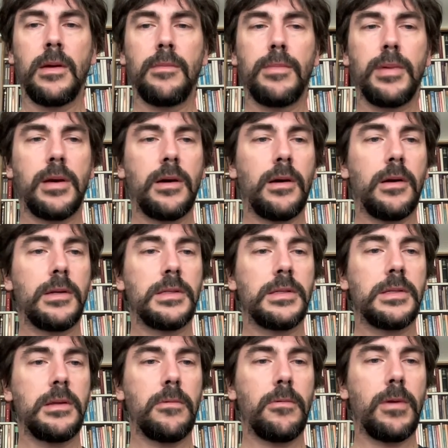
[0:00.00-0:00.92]

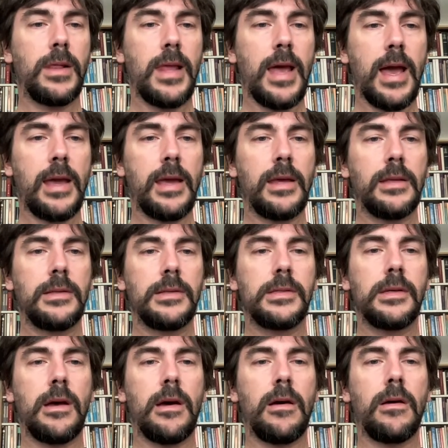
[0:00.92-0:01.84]
because the
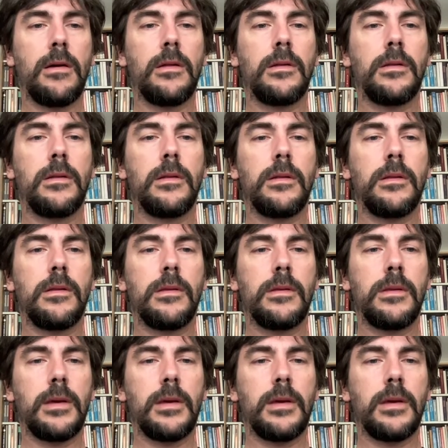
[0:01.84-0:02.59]
reliance on